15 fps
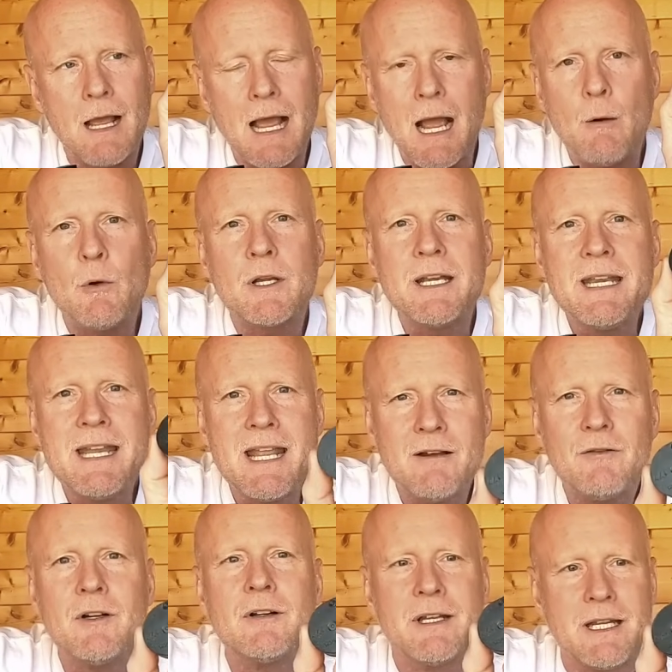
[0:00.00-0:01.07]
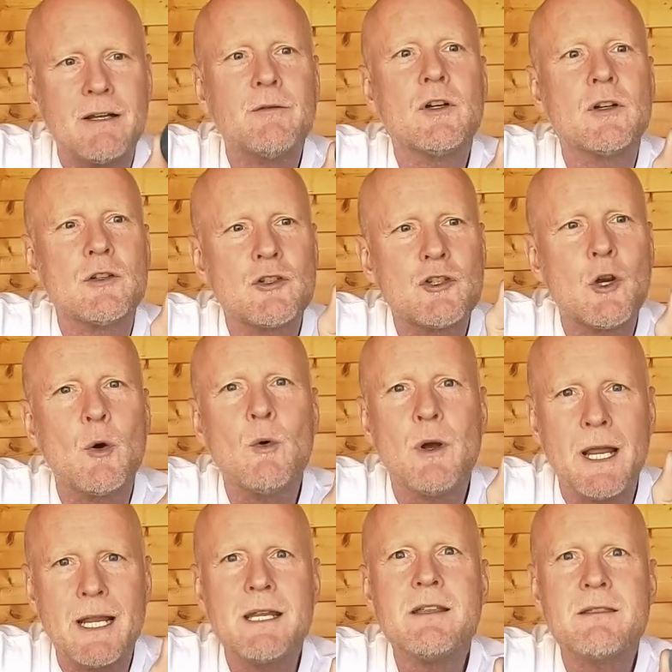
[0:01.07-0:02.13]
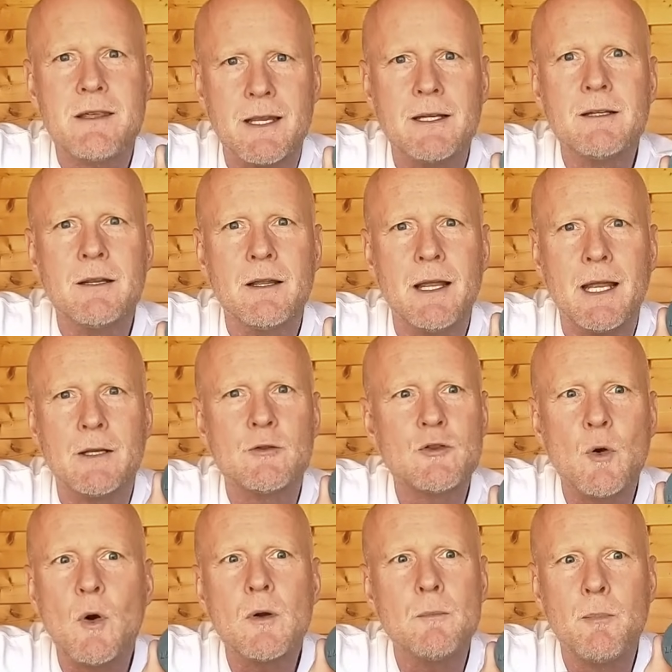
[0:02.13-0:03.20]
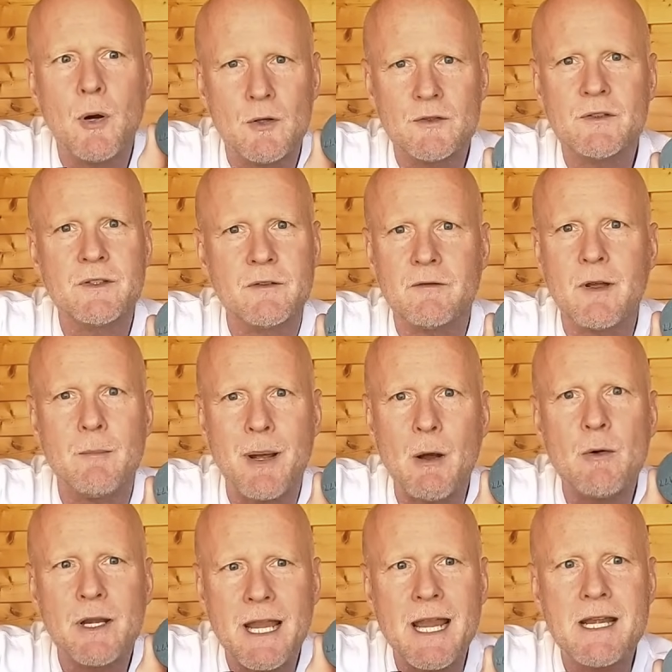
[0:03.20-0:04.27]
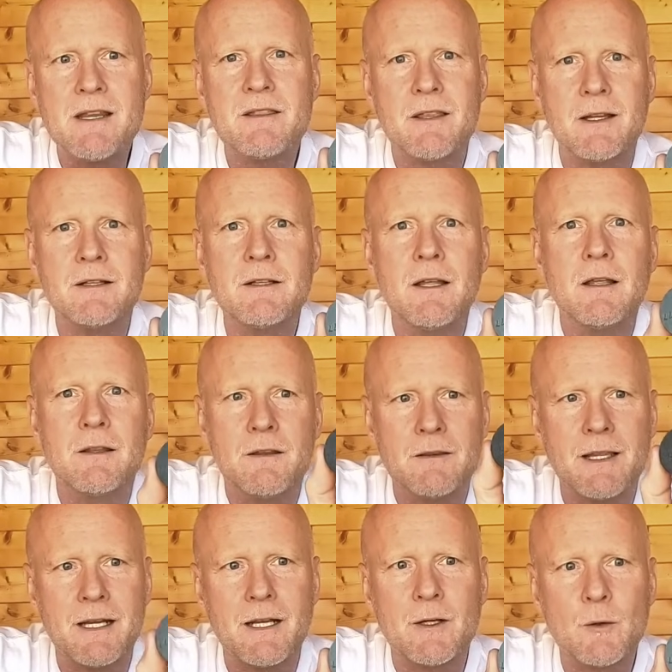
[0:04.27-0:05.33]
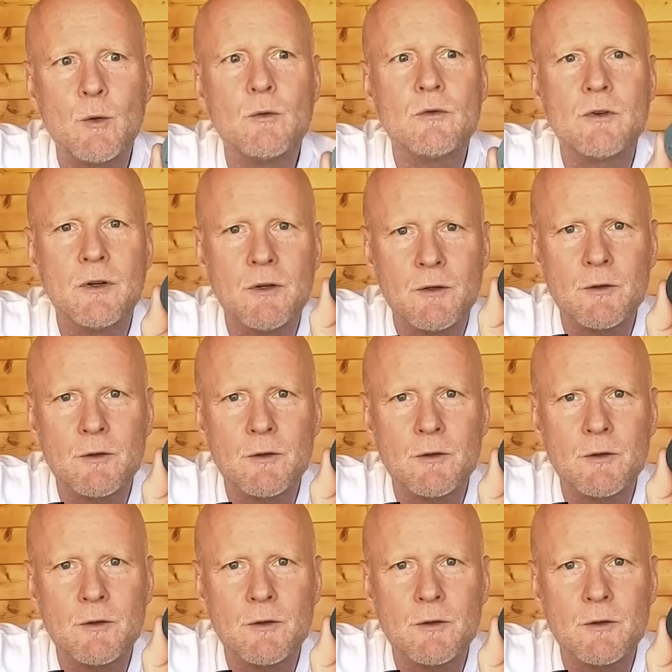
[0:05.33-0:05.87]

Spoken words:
I would never ever show anything and talk positive about anything that I don't